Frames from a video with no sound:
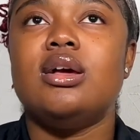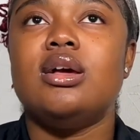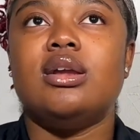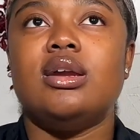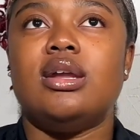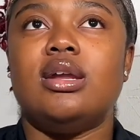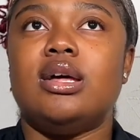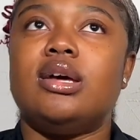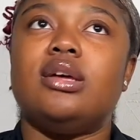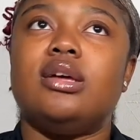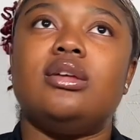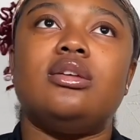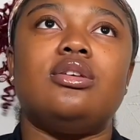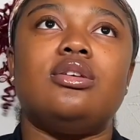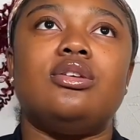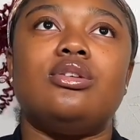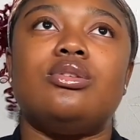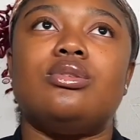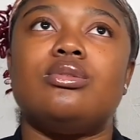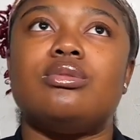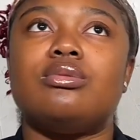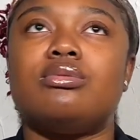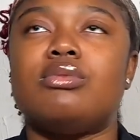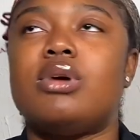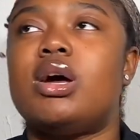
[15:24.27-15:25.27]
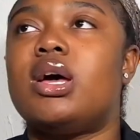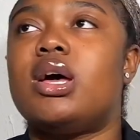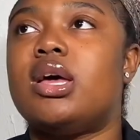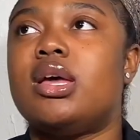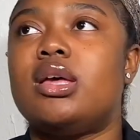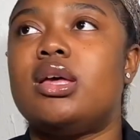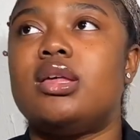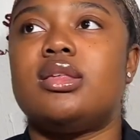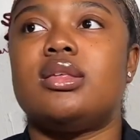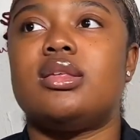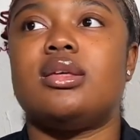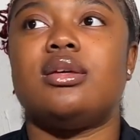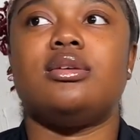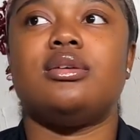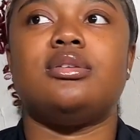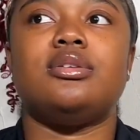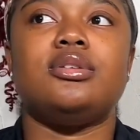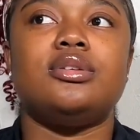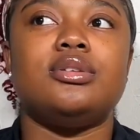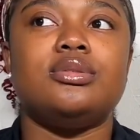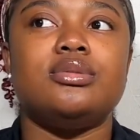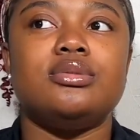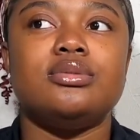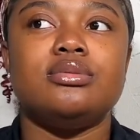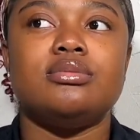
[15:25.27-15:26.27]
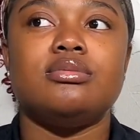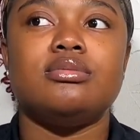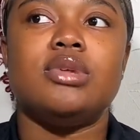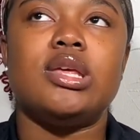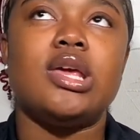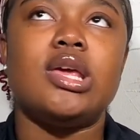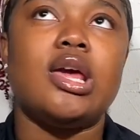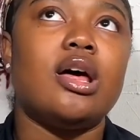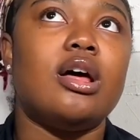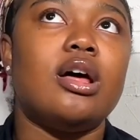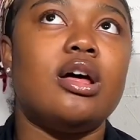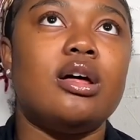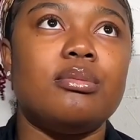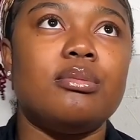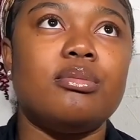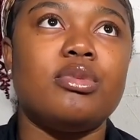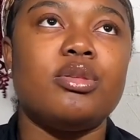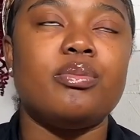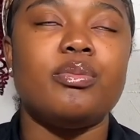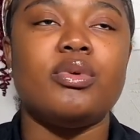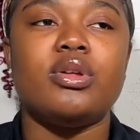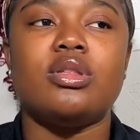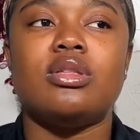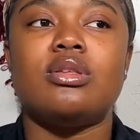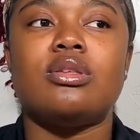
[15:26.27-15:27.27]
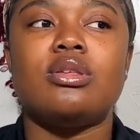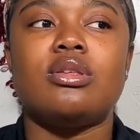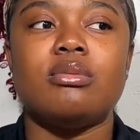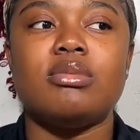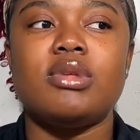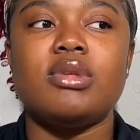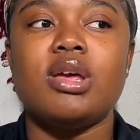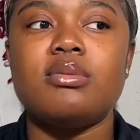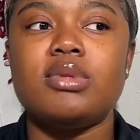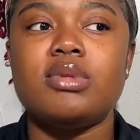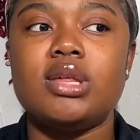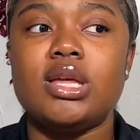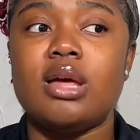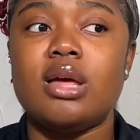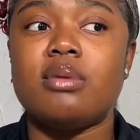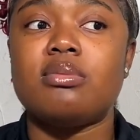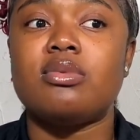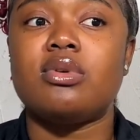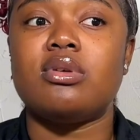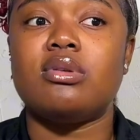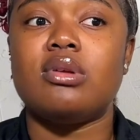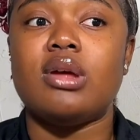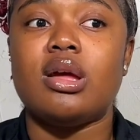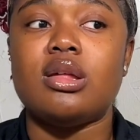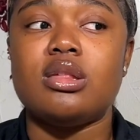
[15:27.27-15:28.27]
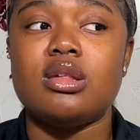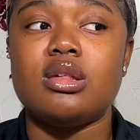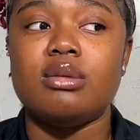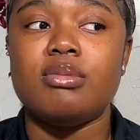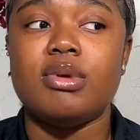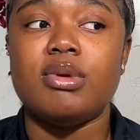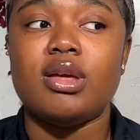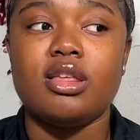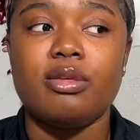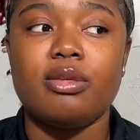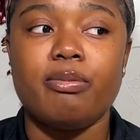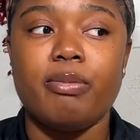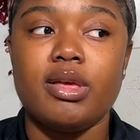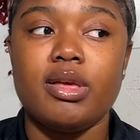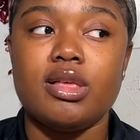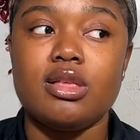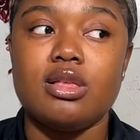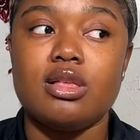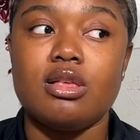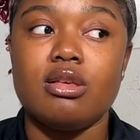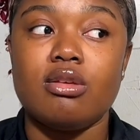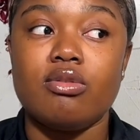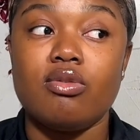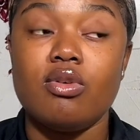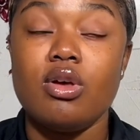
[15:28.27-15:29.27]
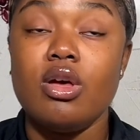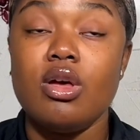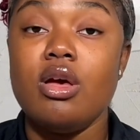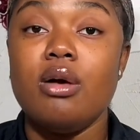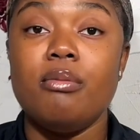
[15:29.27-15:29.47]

like, you know, rice and yams, but sometimes the yams could actually be expensive.